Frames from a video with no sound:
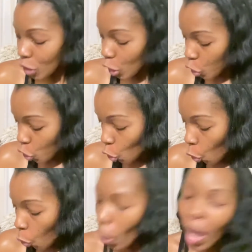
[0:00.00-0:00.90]

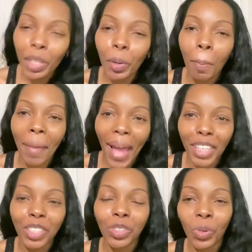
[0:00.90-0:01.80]
So a little
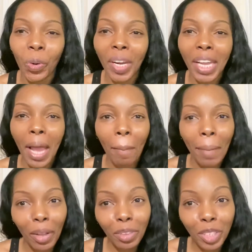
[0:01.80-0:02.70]
backstory
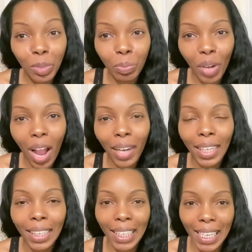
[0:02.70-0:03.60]
about this
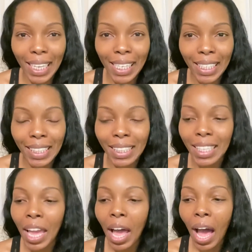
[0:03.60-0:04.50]
product is
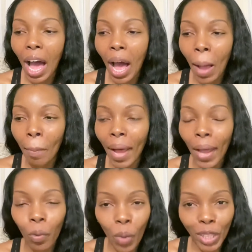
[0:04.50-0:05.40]
I
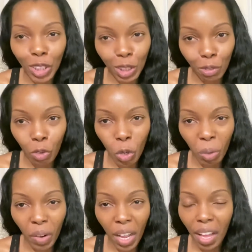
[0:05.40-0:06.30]
went to
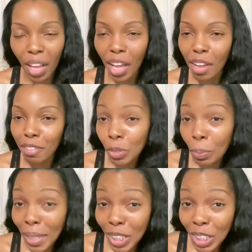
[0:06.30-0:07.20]
Sephora a few
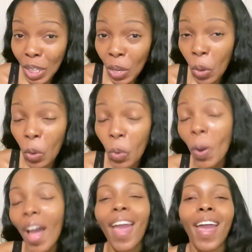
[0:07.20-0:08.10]
months
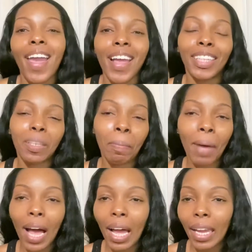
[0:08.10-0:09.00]
ago to
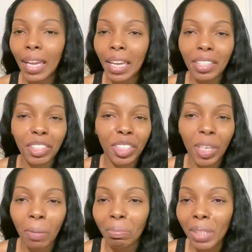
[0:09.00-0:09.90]
buy
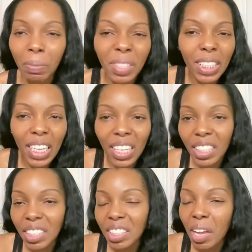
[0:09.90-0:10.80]
some
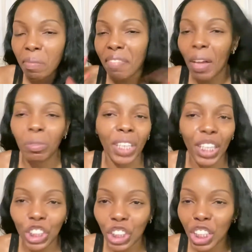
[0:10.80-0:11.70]
lipstick, some
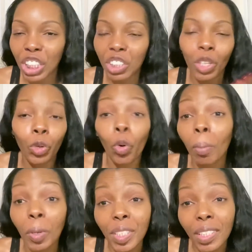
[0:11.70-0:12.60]
foundation, the
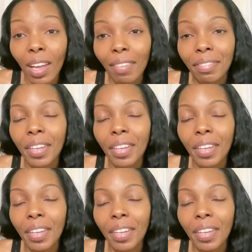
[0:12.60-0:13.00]
normal stuff.